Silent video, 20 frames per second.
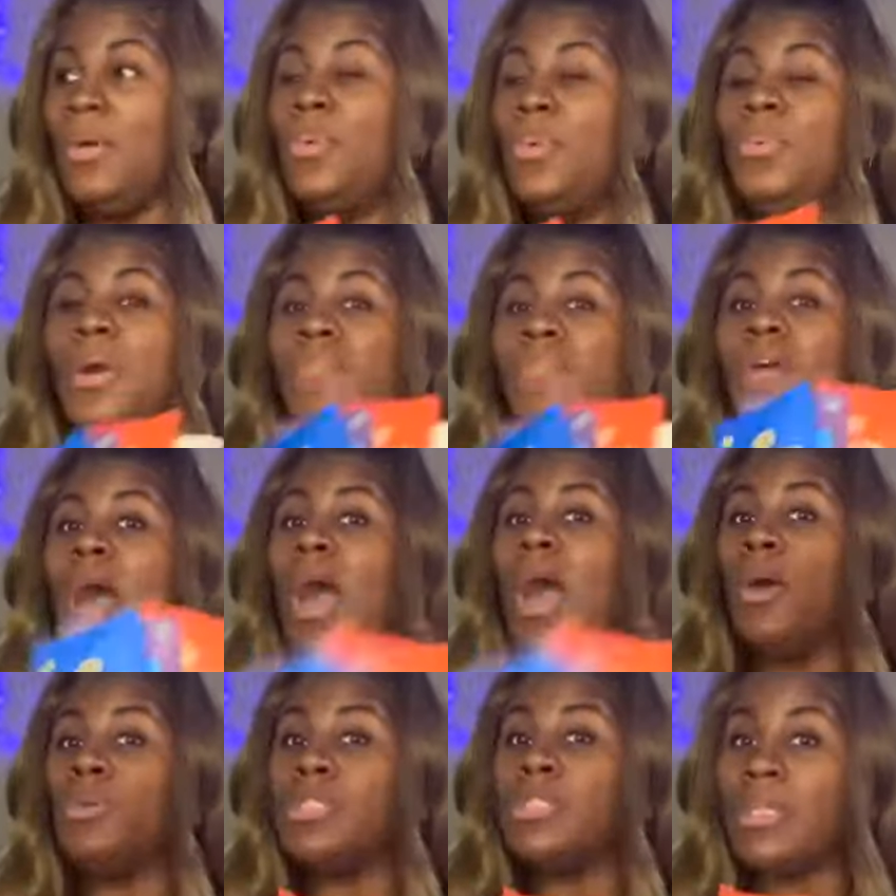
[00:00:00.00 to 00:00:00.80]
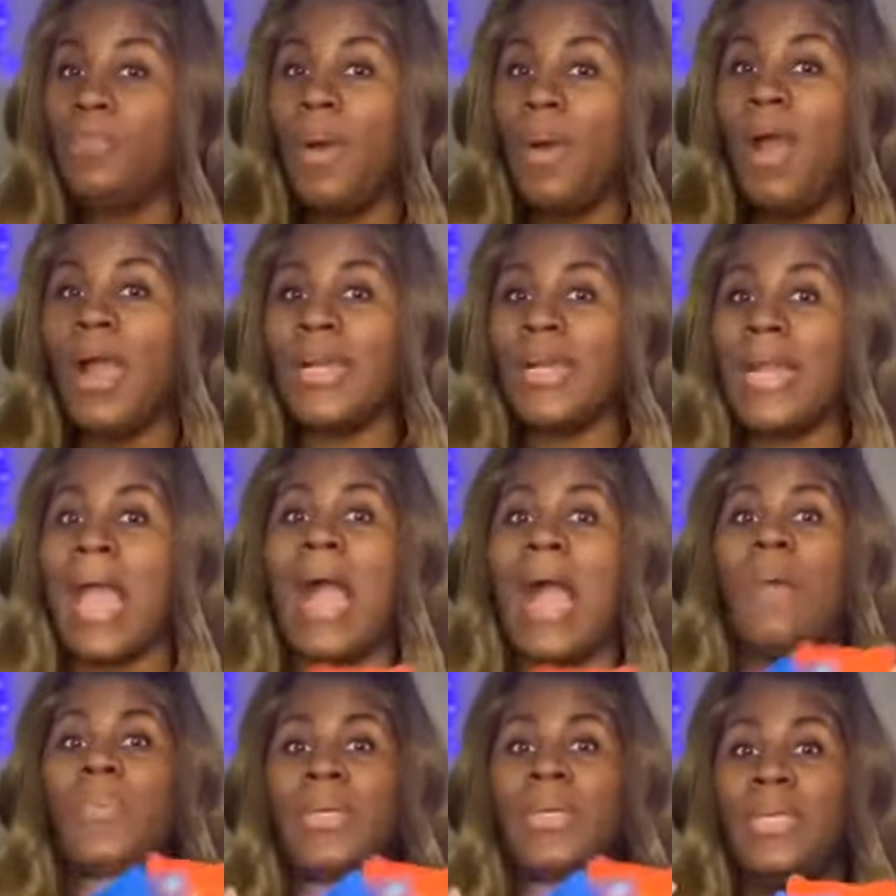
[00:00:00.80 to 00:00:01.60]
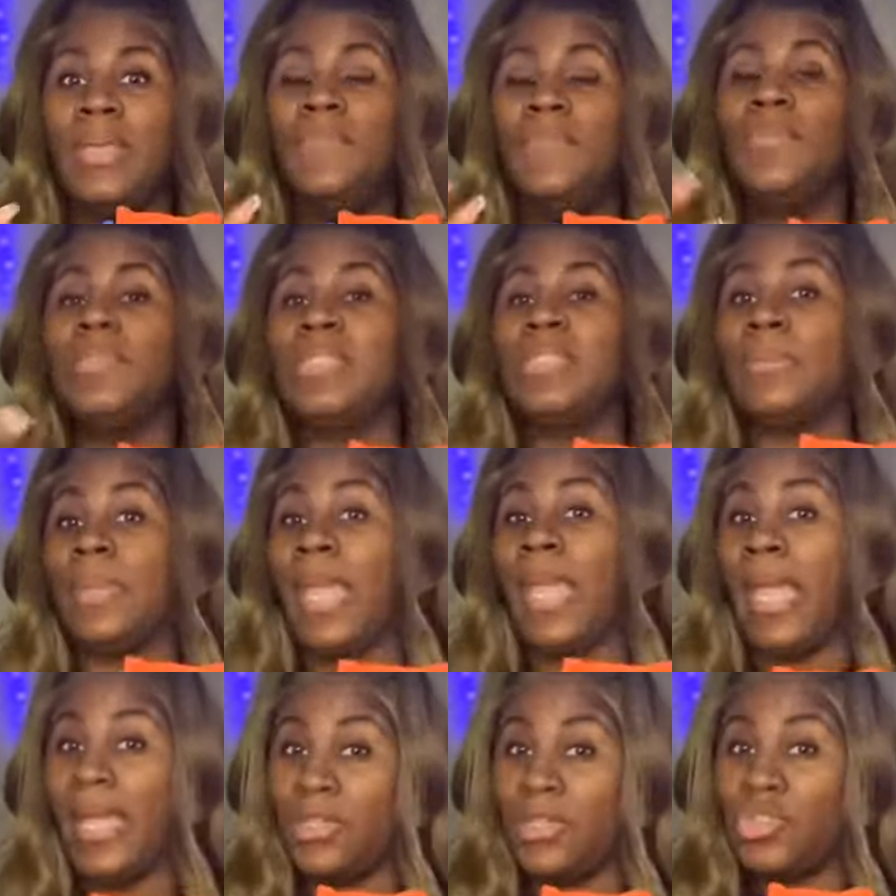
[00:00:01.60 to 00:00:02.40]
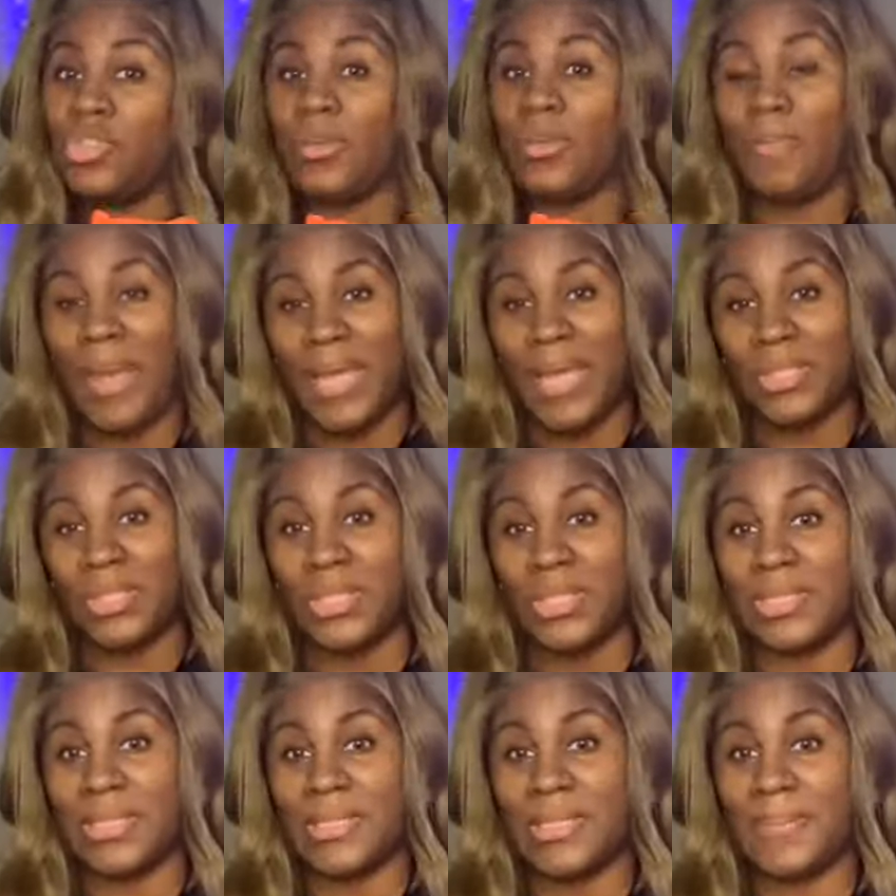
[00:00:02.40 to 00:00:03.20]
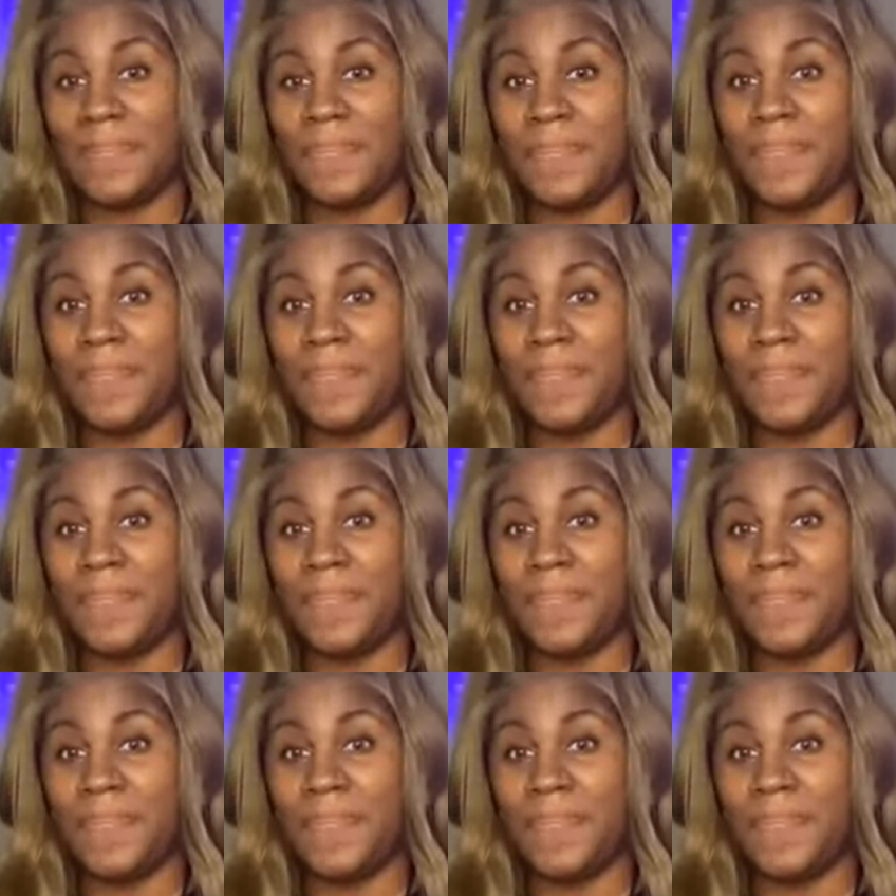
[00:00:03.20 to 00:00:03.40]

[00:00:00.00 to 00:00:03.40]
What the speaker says: Whoever hosts the party, I will give you some extra patches.